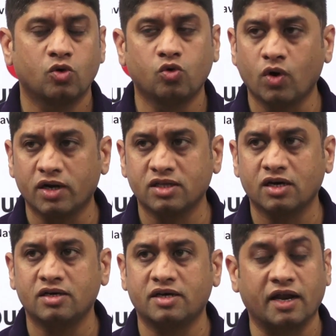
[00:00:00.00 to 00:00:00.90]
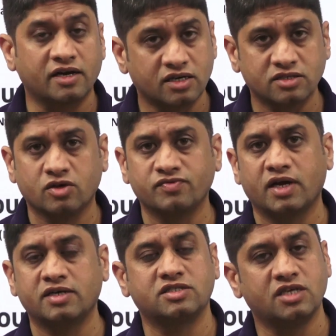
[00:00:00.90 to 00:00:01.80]
Who are the directors of
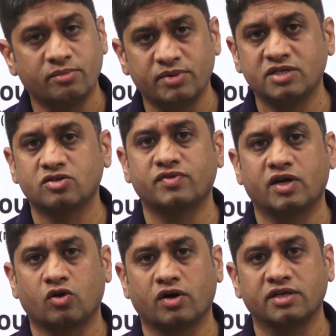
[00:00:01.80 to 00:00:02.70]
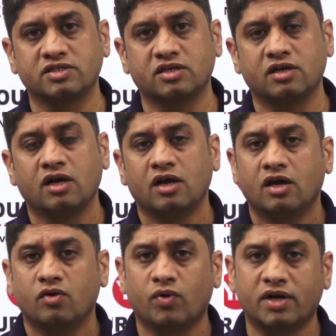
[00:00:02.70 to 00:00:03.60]
that, C M Ds of that organization,
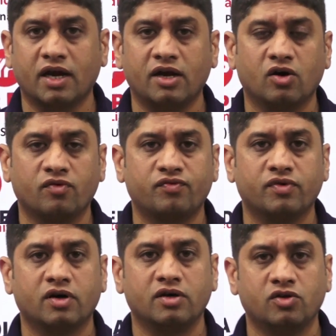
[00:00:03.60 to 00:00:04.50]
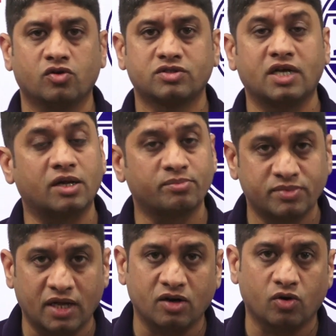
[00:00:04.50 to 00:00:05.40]
what kind of uh, you know
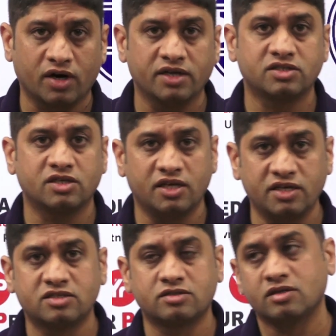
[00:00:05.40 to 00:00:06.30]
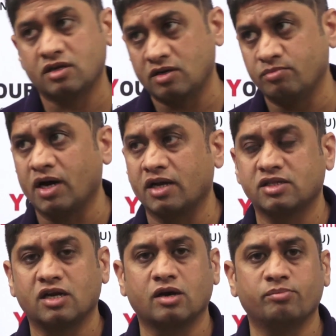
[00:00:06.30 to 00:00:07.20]
setup that organization is,
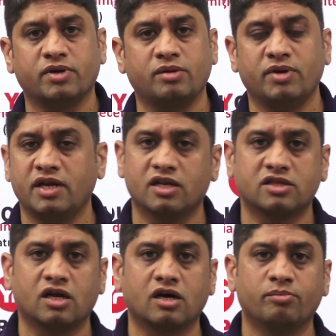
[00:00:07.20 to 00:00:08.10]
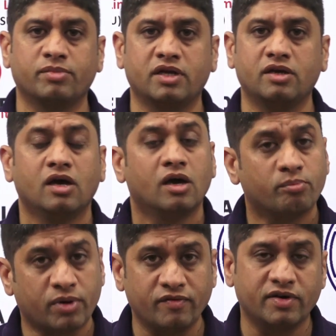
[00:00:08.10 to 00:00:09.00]
Maharatna company, Mini Ratna company,
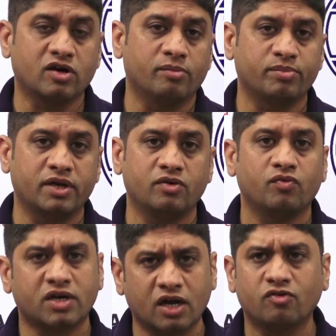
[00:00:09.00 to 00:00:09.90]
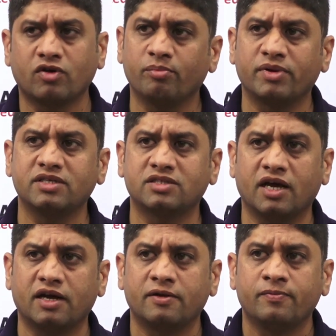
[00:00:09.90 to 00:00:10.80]
private company, what kind of company is
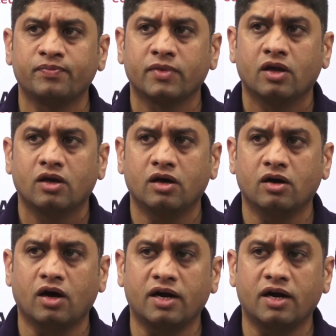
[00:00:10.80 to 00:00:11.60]
that. Uh,